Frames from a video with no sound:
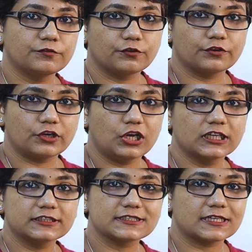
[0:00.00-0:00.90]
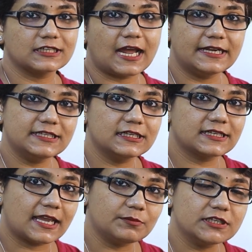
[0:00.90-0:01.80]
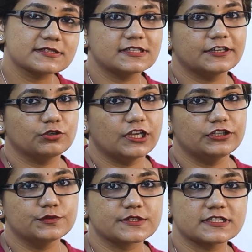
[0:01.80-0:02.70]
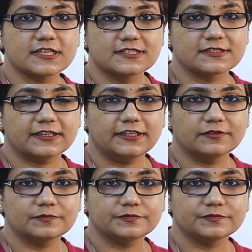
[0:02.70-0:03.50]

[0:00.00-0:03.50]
4 o'clock, these are the ideal timings that you can use a sunscreen.